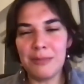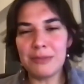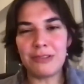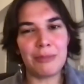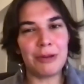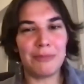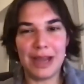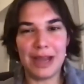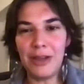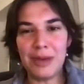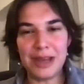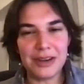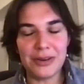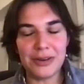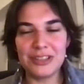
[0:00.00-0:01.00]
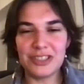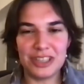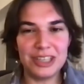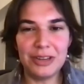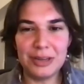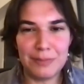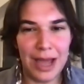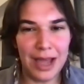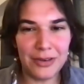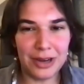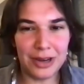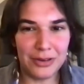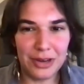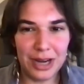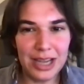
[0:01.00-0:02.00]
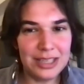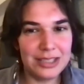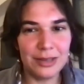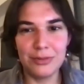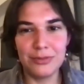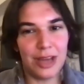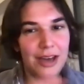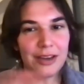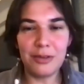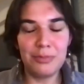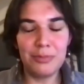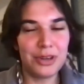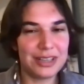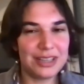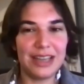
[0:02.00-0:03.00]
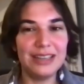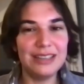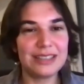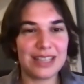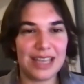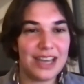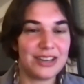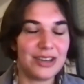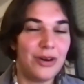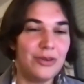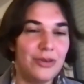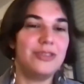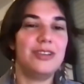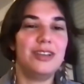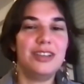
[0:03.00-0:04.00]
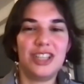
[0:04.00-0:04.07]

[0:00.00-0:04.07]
from a biomedical engineering background, right? So not computer science at all.